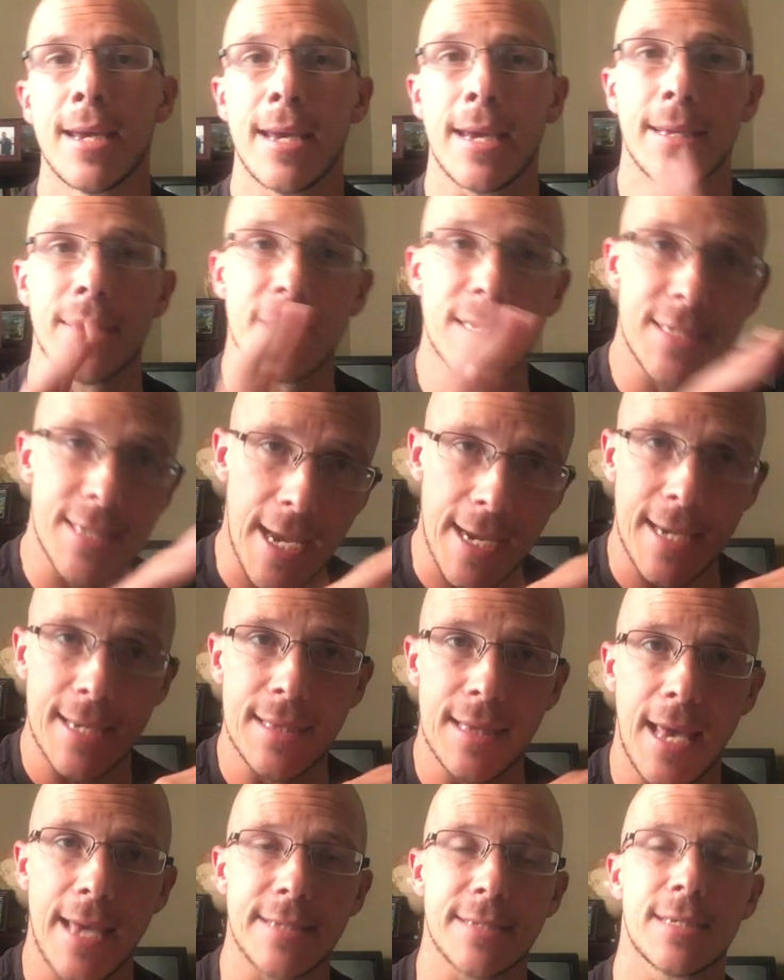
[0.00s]
In the
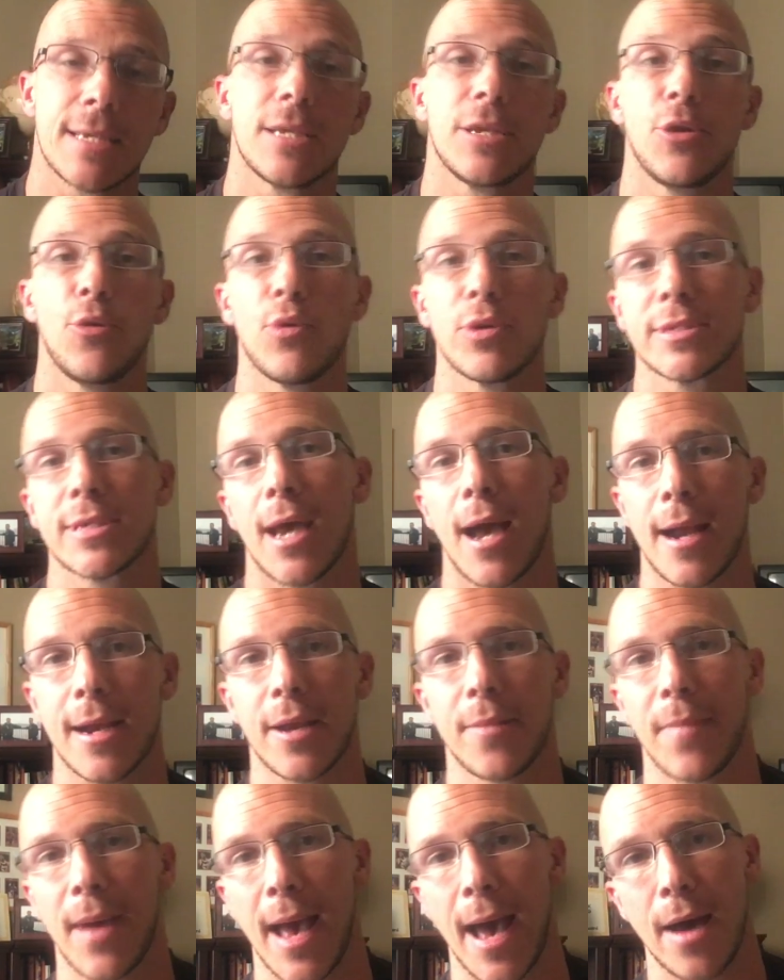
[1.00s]
second lesson, you will
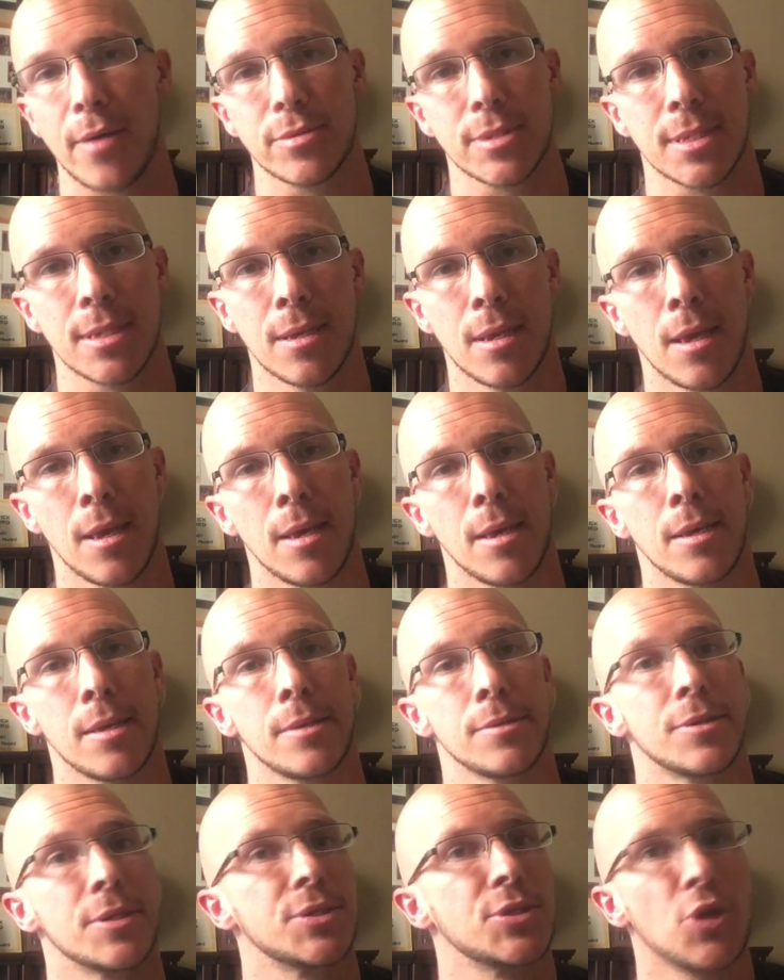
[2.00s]
talk about
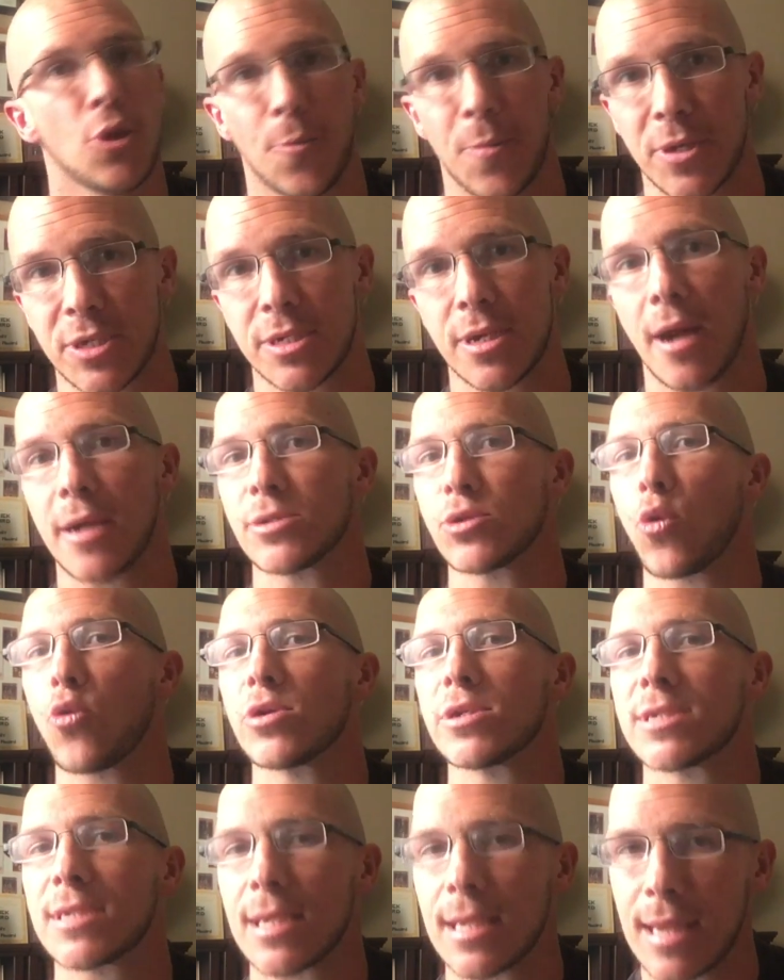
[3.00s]
the superstars
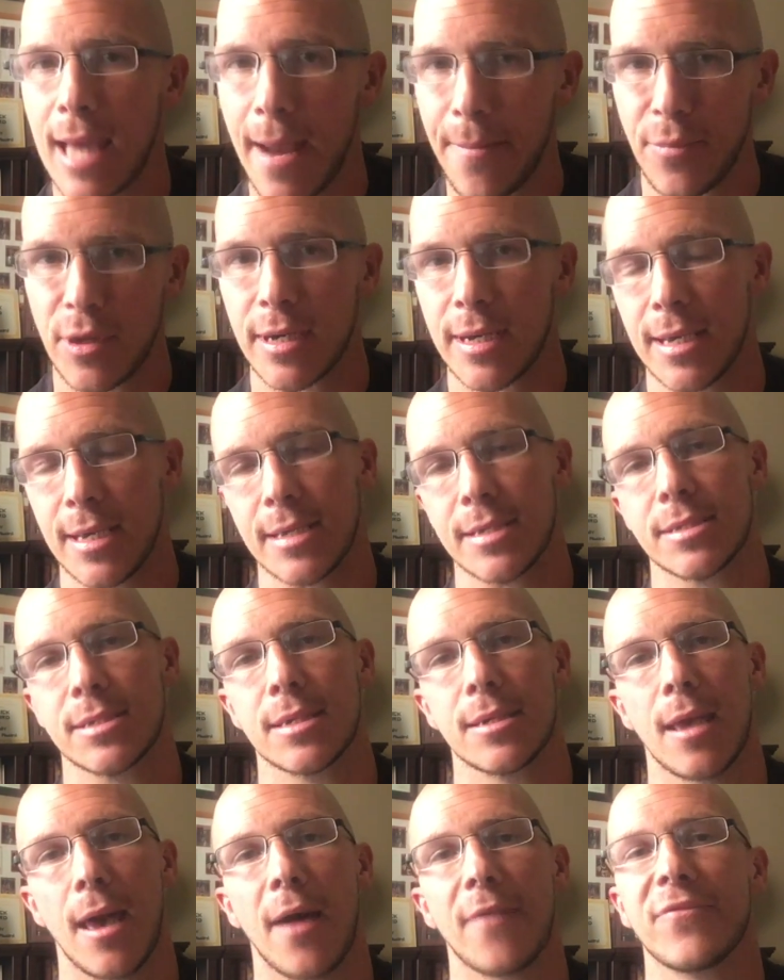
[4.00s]
or
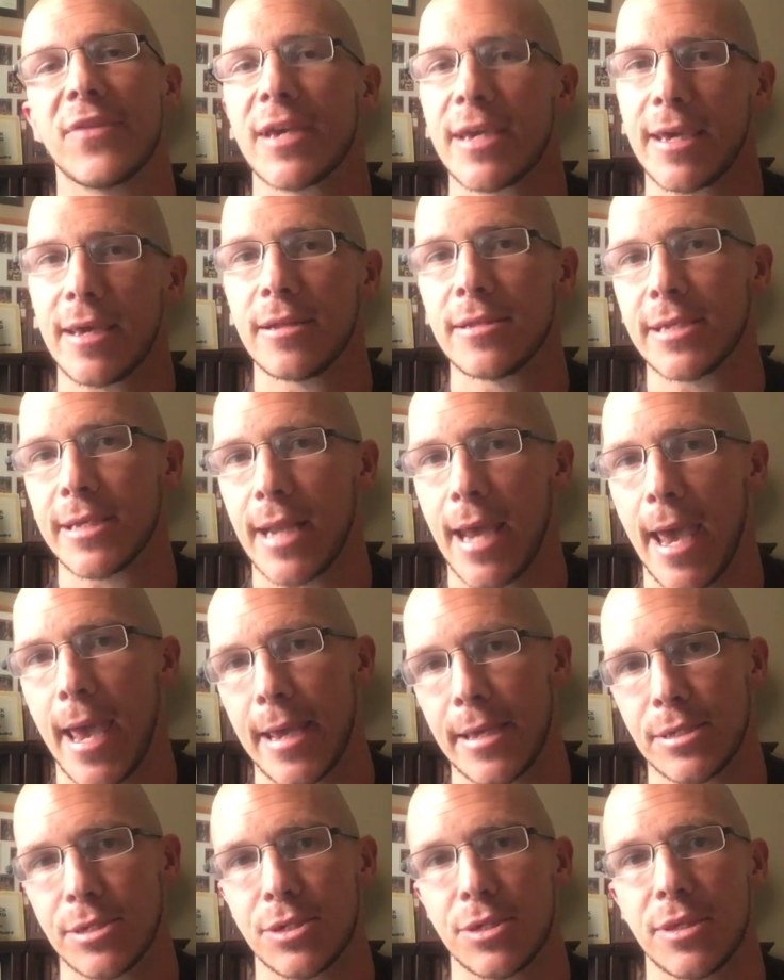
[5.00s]
celebrities of the Gilded
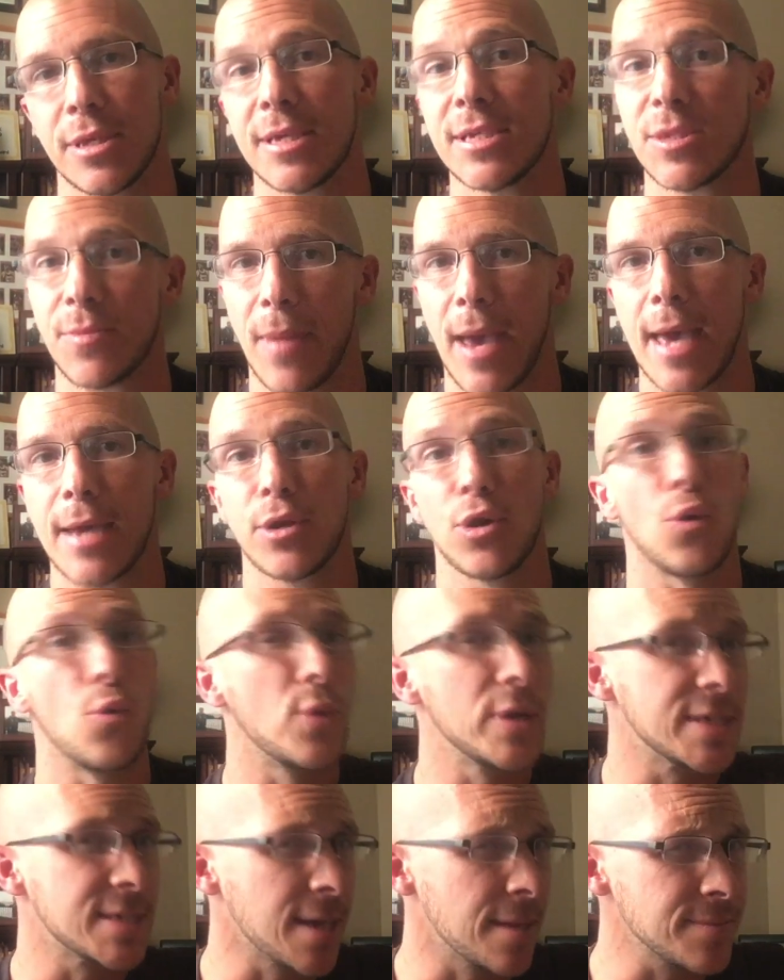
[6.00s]
Age. These men, who
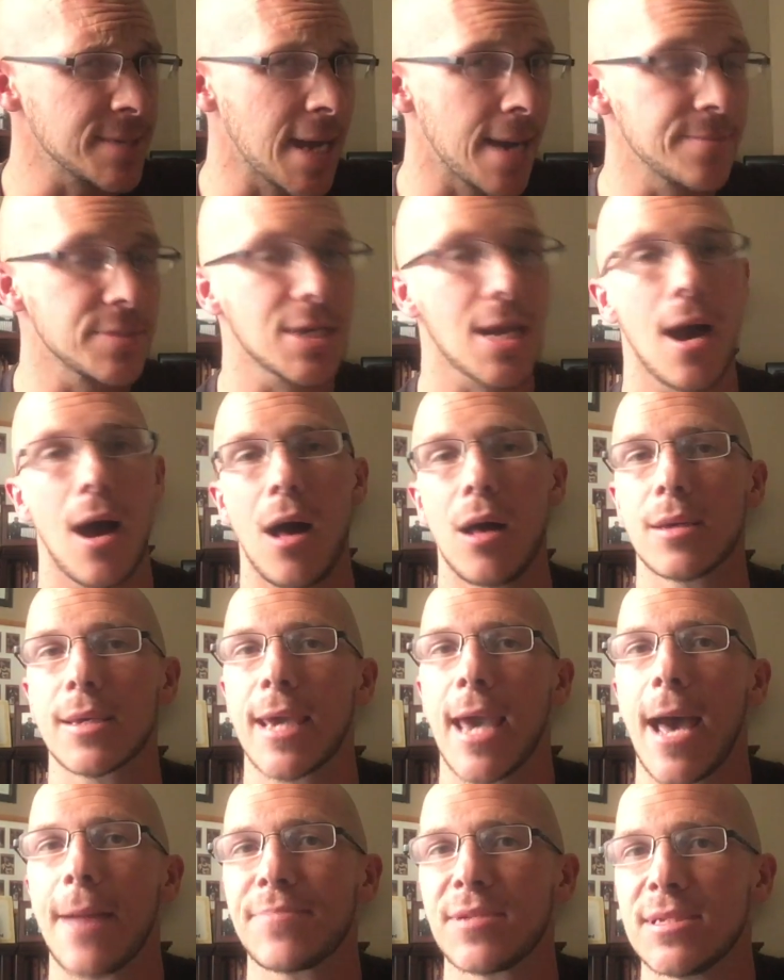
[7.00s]
we sometimes call
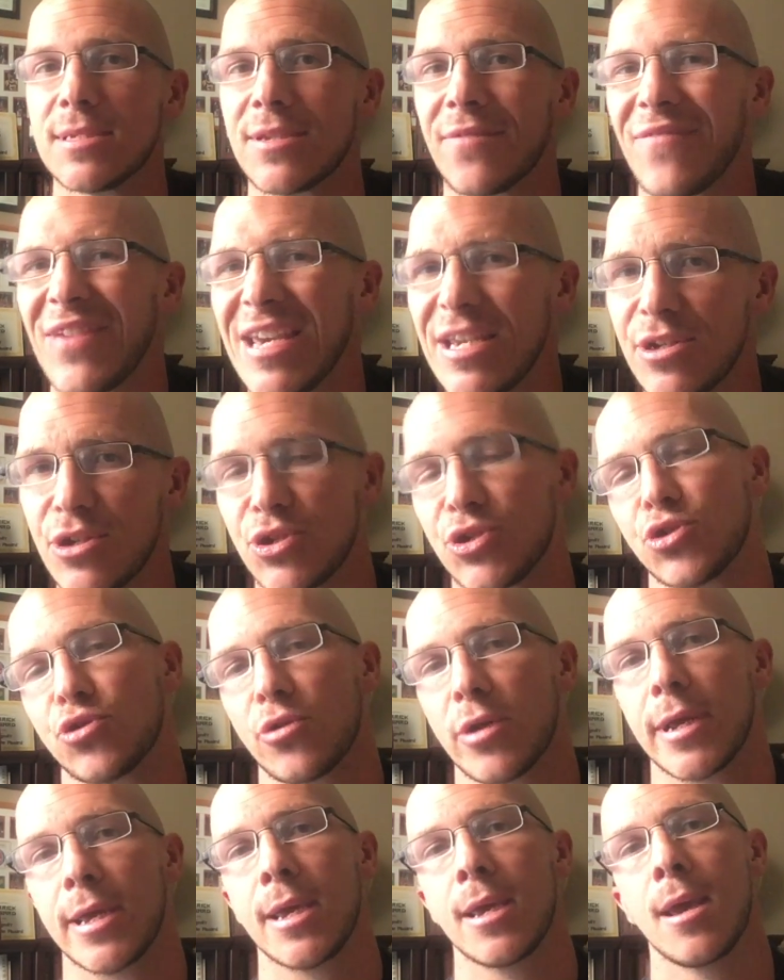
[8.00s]
captains of
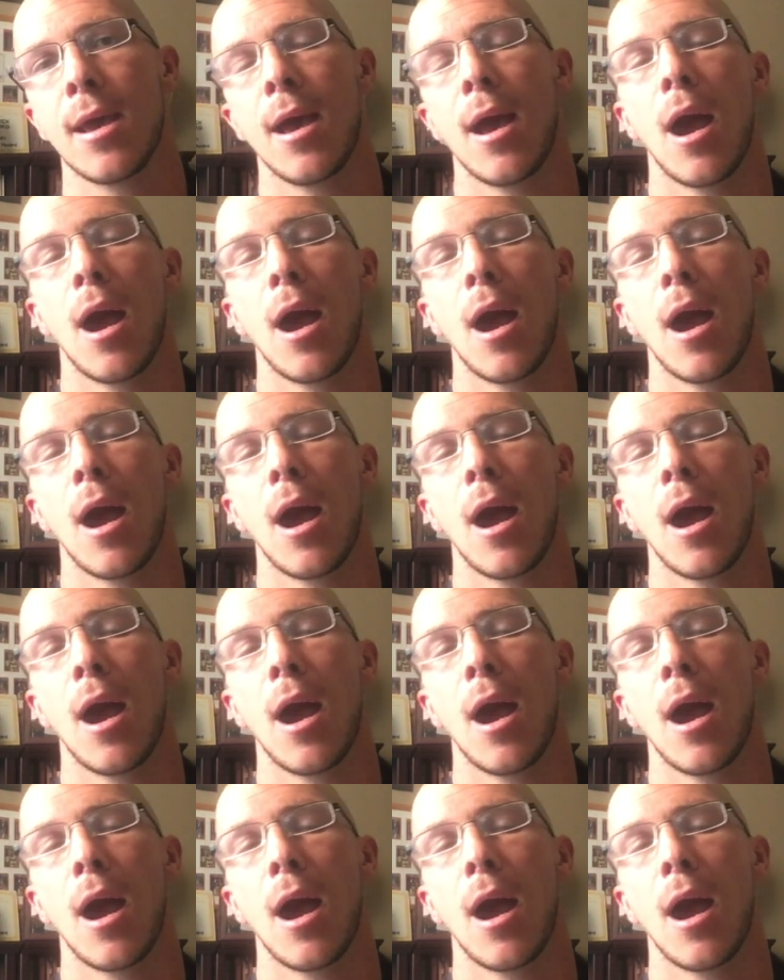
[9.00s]
industry,